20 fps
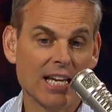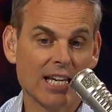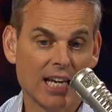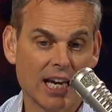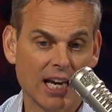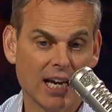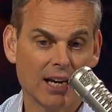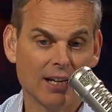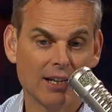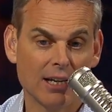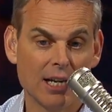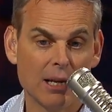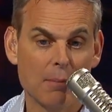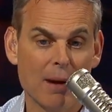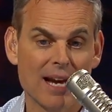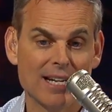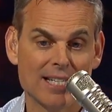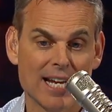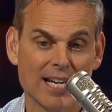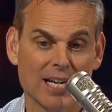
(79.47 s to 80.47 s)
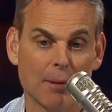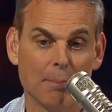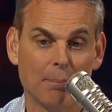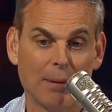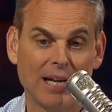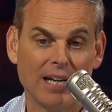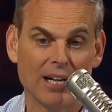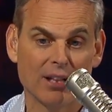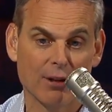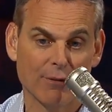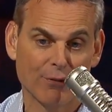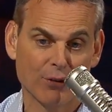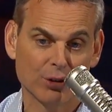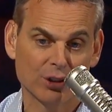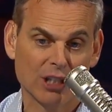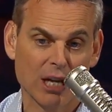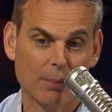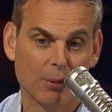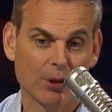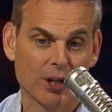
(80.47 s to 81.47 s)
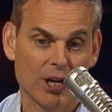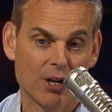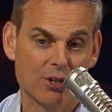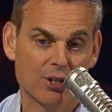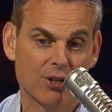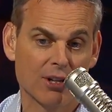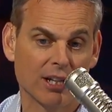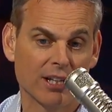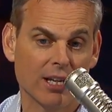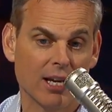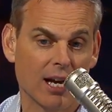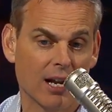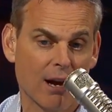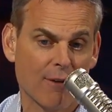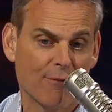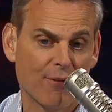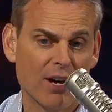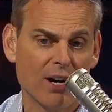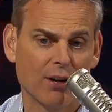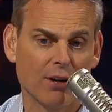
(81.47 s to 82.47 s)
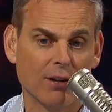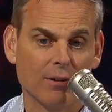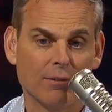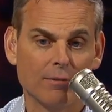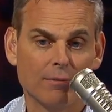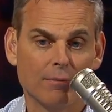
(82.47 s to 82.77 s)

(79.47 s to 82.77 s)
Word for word: kid and he may take a beating the first couple years in the NFL?